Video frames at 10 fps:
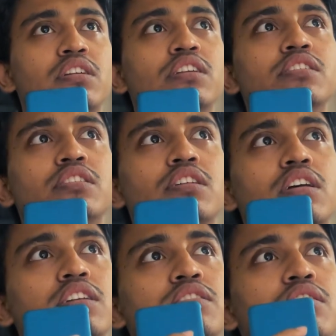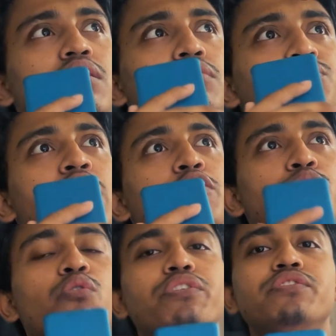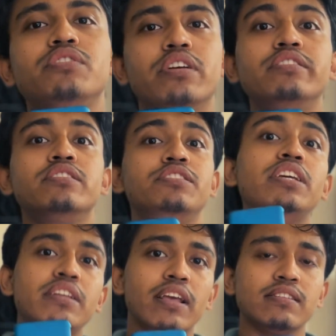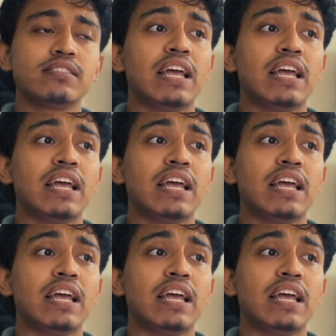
It's just try to notice its details,